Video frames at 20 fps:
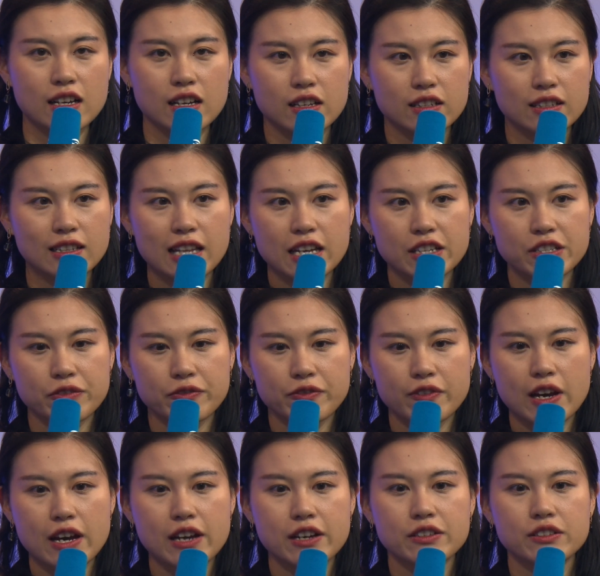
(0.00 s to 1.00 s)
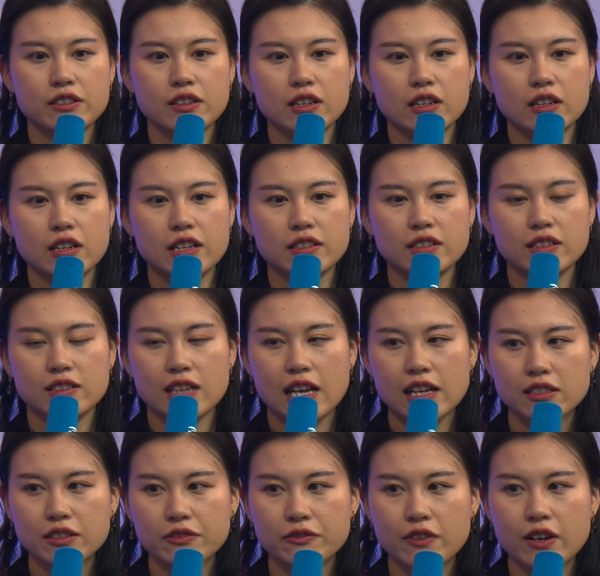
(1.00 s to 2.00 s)
classified and
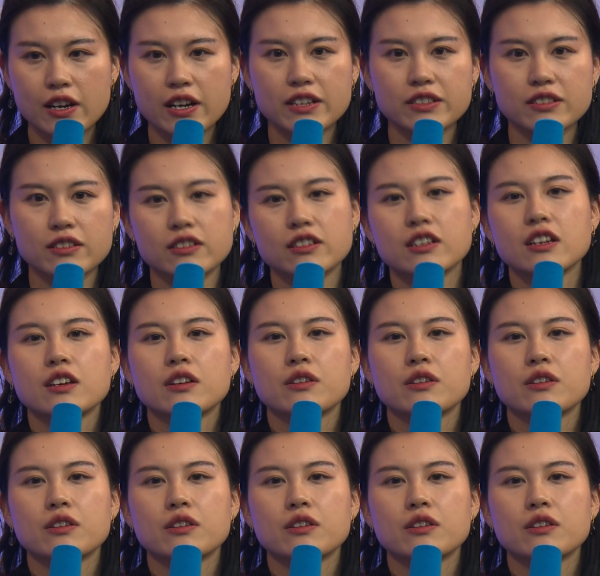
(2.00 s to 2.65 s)
identified